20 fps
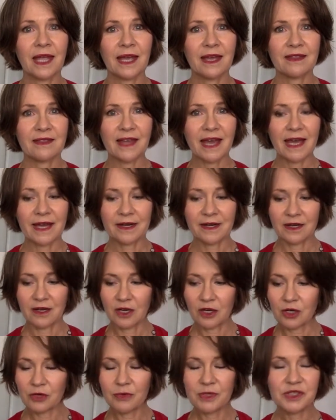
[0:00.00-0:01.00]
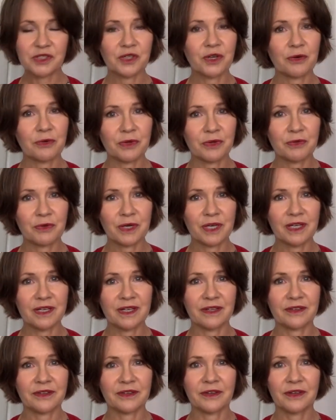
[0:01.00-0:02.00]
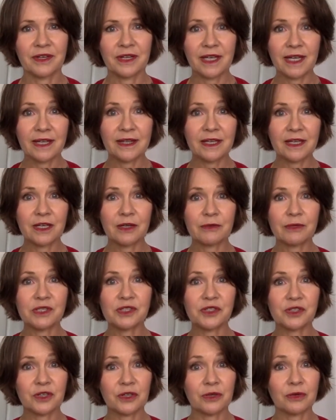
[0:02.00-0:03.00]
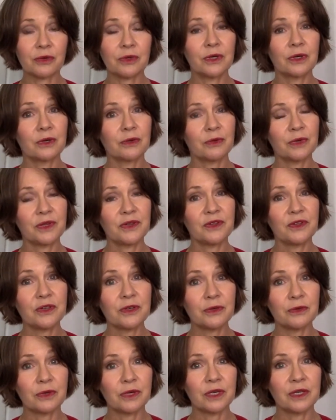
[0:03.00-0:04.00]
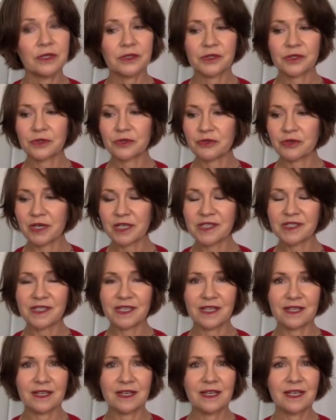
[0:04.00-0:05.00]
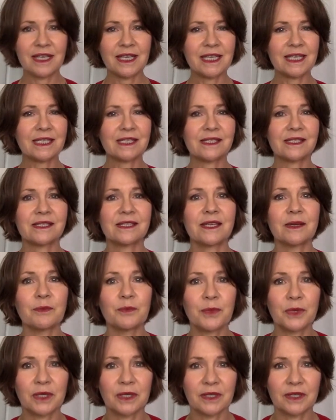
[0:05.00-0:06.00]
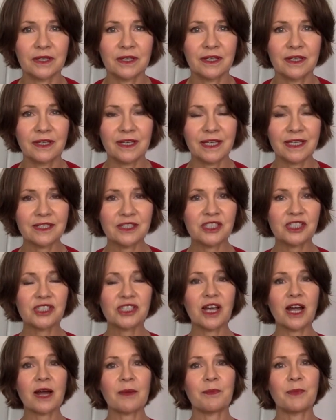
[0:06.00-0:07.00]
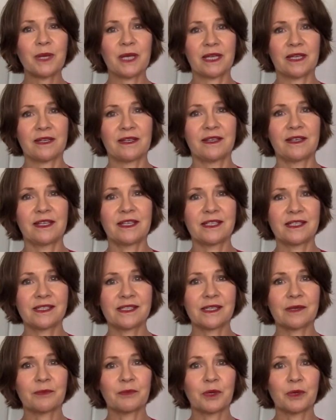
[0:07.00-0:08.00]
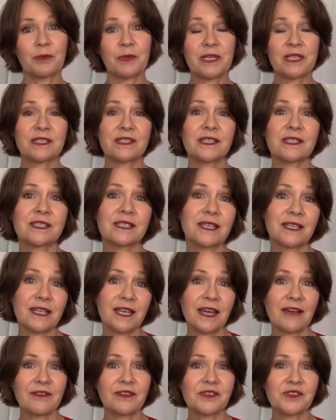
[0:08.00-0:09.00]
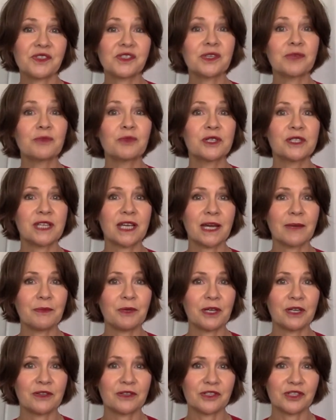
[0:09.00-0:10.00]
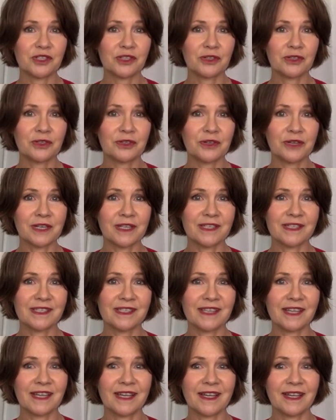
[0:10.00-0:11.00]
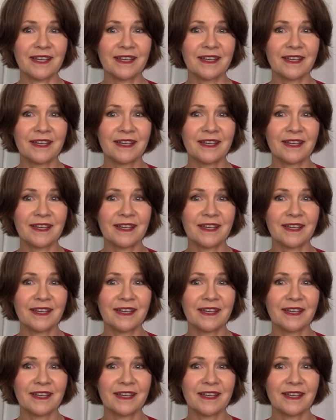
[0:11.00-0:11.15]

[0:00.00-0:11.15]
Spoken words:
that always go with one another and they always go with you. So dressing is simple and shopping is simple because it's like having someone tap you on the shoulder and say,